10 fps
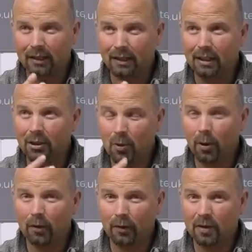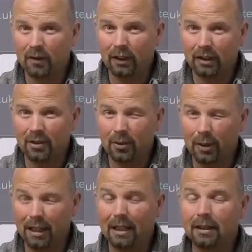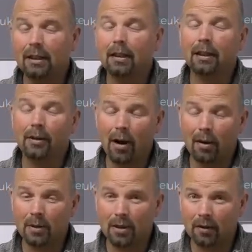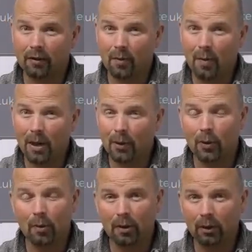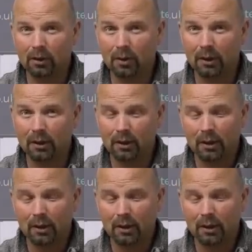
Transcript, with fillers: and each one of those filters took eight kilograms of Biohome Ultimate,